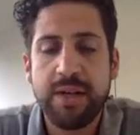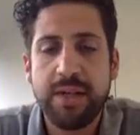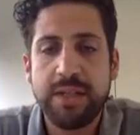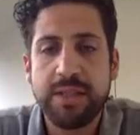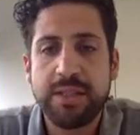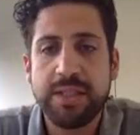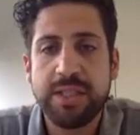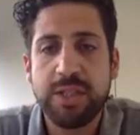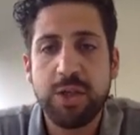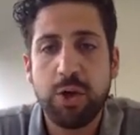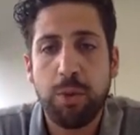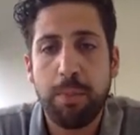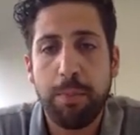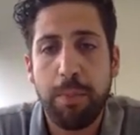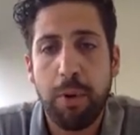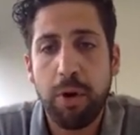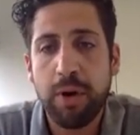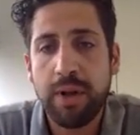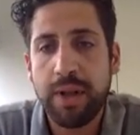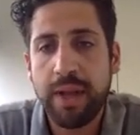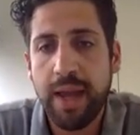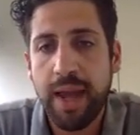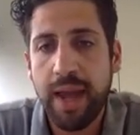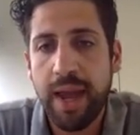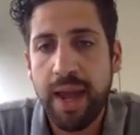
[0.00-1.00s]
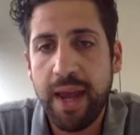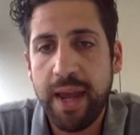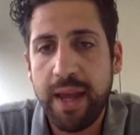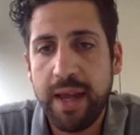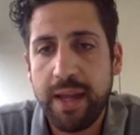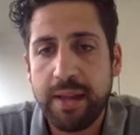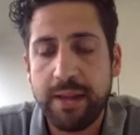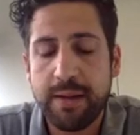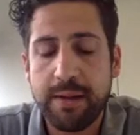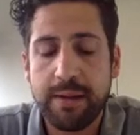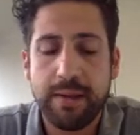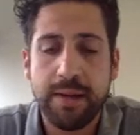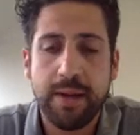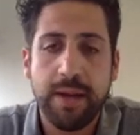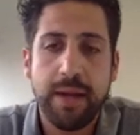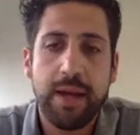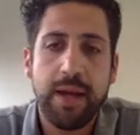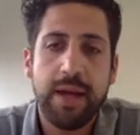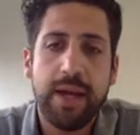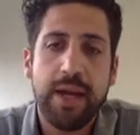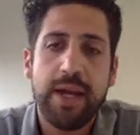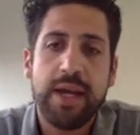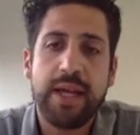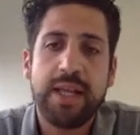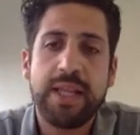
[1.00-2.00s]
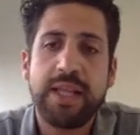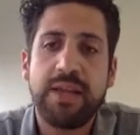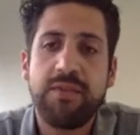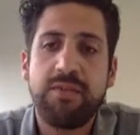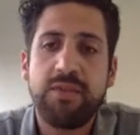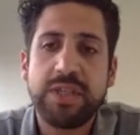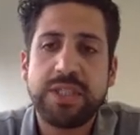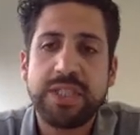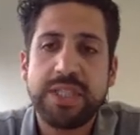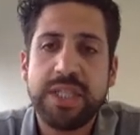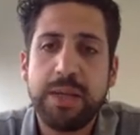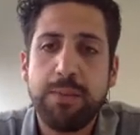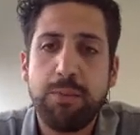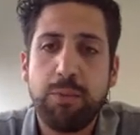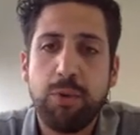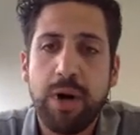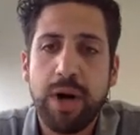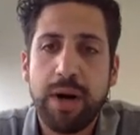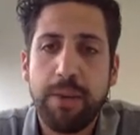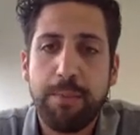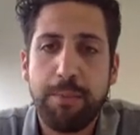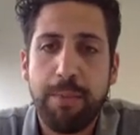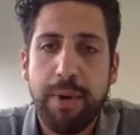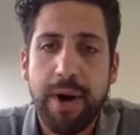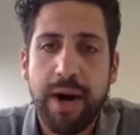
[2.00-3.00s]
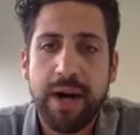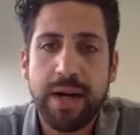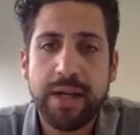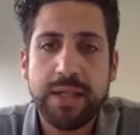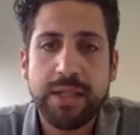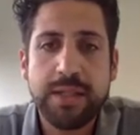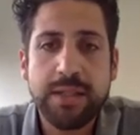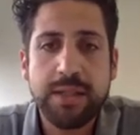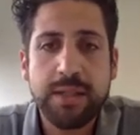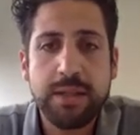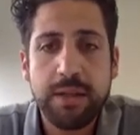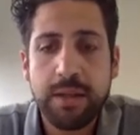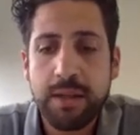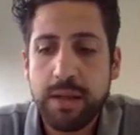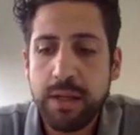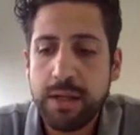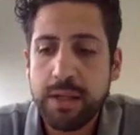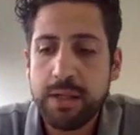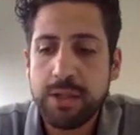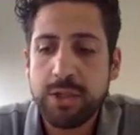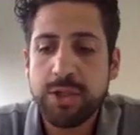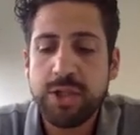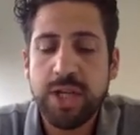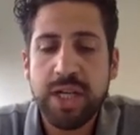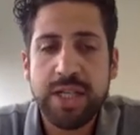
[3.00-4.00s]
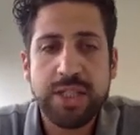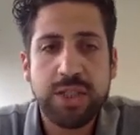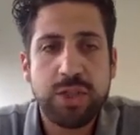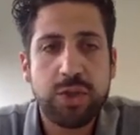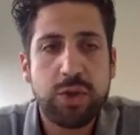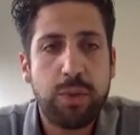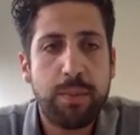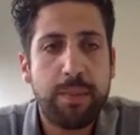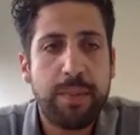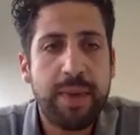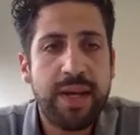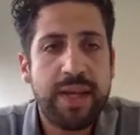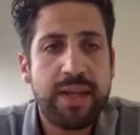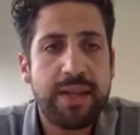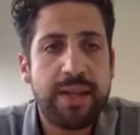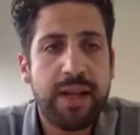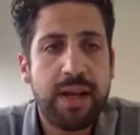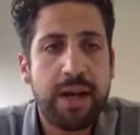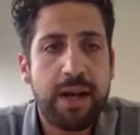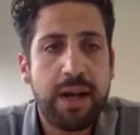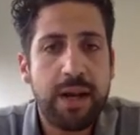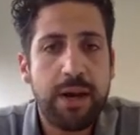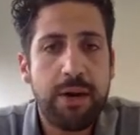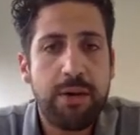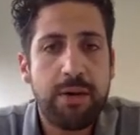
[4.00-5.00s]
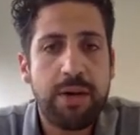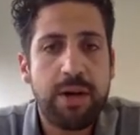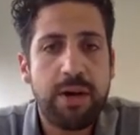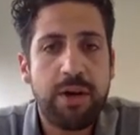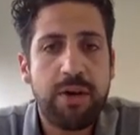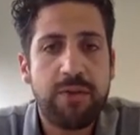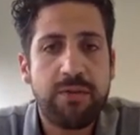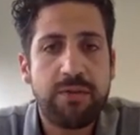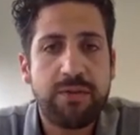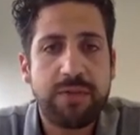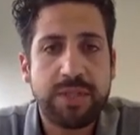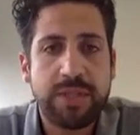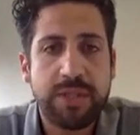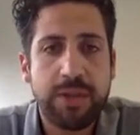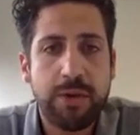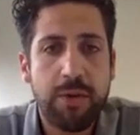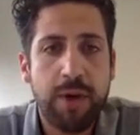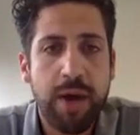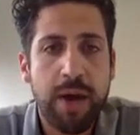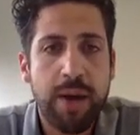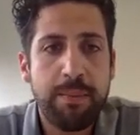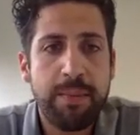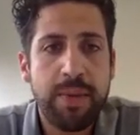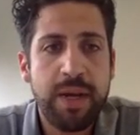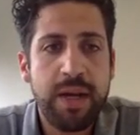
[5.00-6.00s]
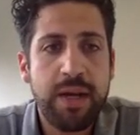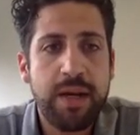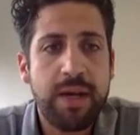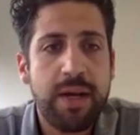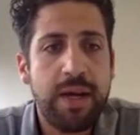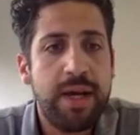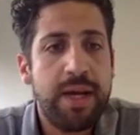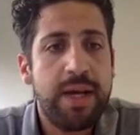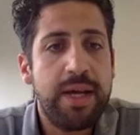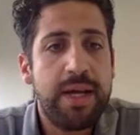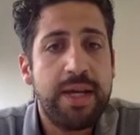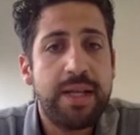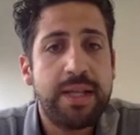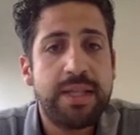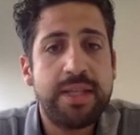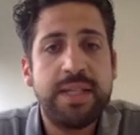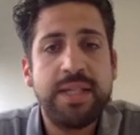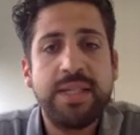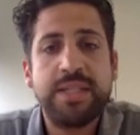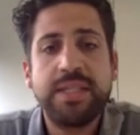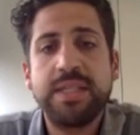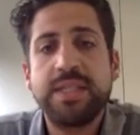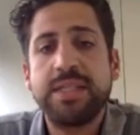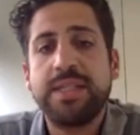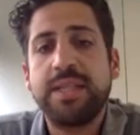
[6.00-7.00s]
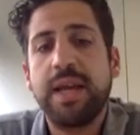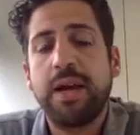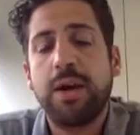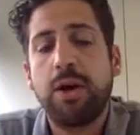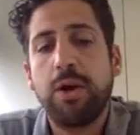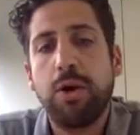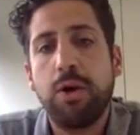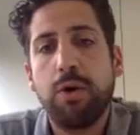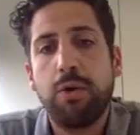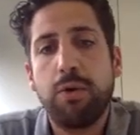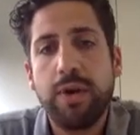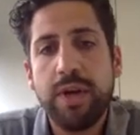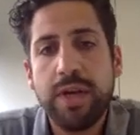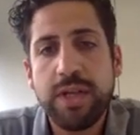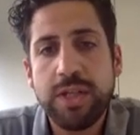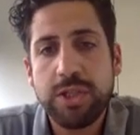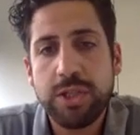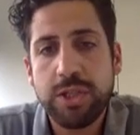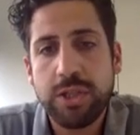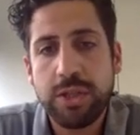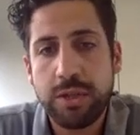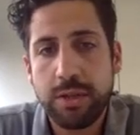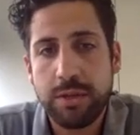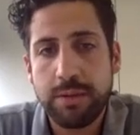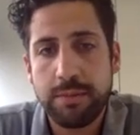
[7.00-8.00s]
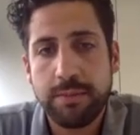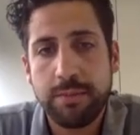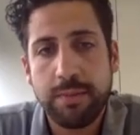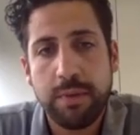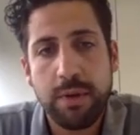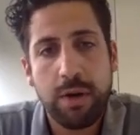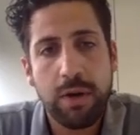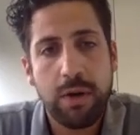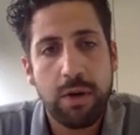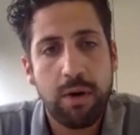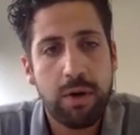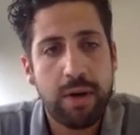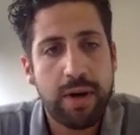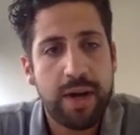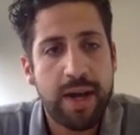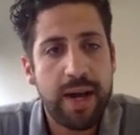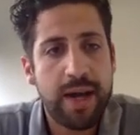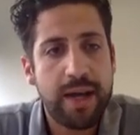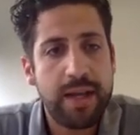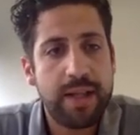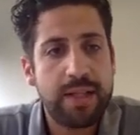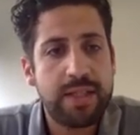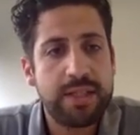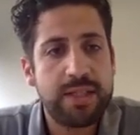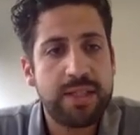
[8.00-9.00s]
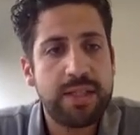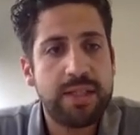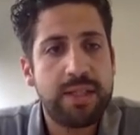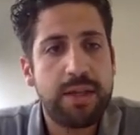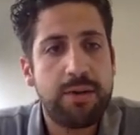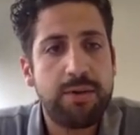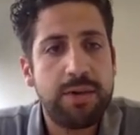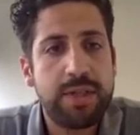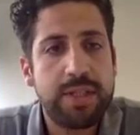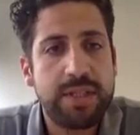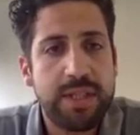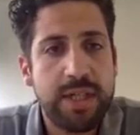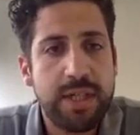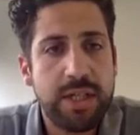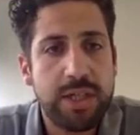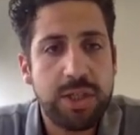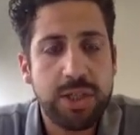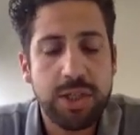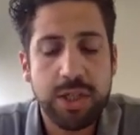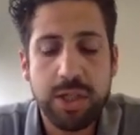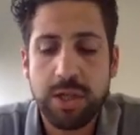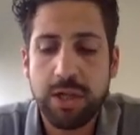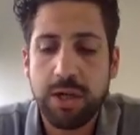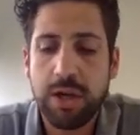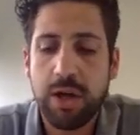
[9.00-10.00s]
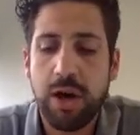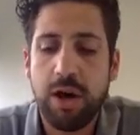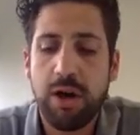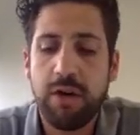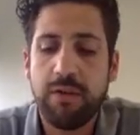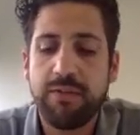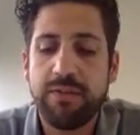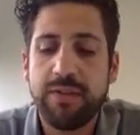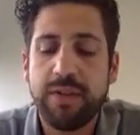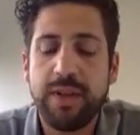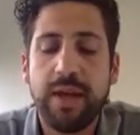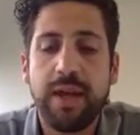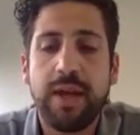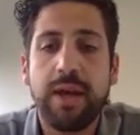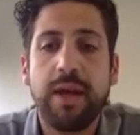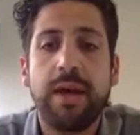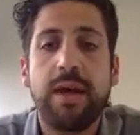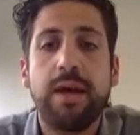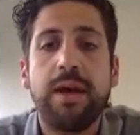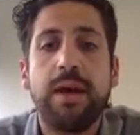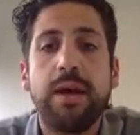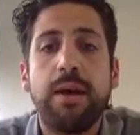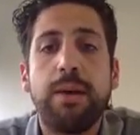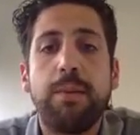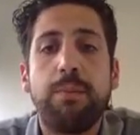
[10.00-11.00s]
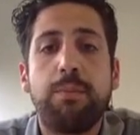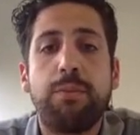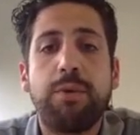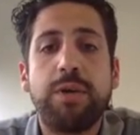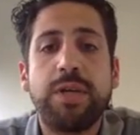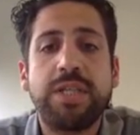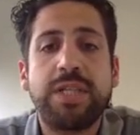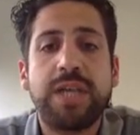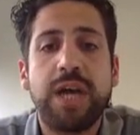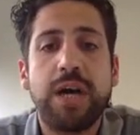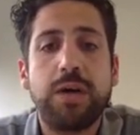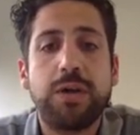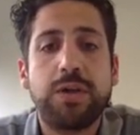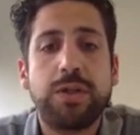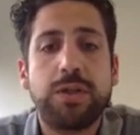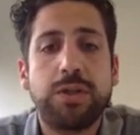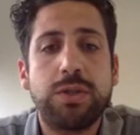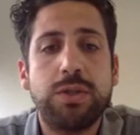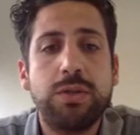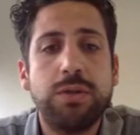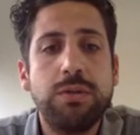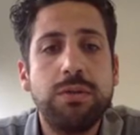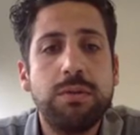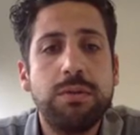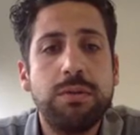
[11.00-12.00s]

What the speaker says: 0.8 in the vestibular part, just to make the layering of ceramic. This is the coloration, okay, the desinterization of the Prettau 2.